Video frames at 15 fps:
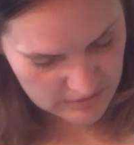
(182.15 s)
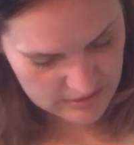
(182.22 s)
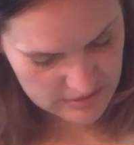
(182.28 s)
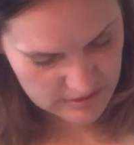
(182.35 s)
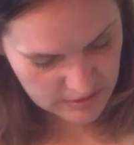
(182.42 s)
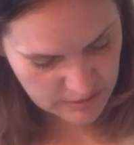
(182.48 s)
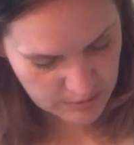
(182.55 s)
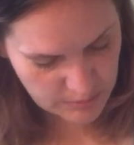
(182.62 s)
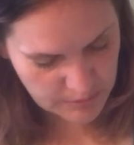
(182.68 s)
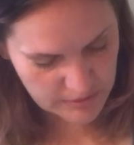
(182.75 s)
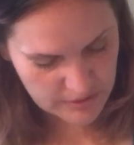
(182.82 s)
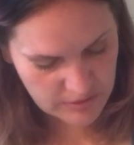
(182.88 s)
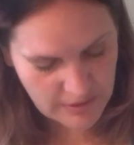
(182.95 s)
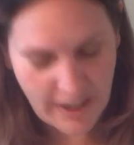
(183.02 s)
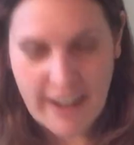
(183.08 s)
so
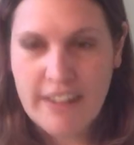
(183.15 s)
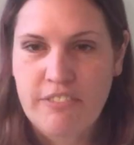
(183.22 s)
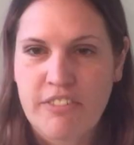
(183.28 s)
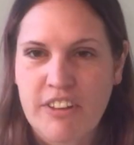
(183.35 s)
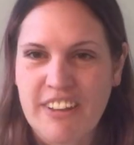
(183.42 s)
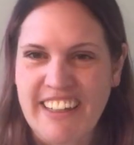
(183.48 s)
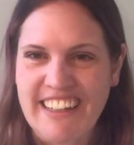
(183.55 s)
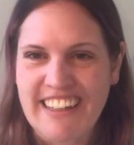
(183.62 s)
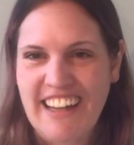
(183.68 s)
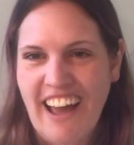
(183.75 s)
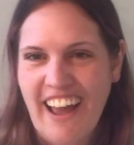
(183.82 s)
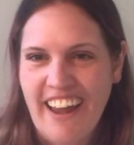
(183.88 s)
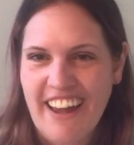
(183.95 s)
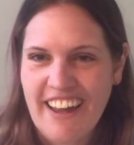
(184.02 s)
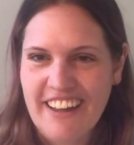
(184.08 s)
you kind of feel like
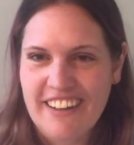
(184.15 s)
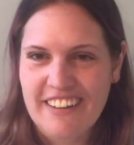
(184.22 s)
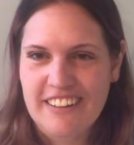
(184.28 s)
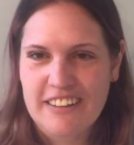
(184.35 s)
chaotic,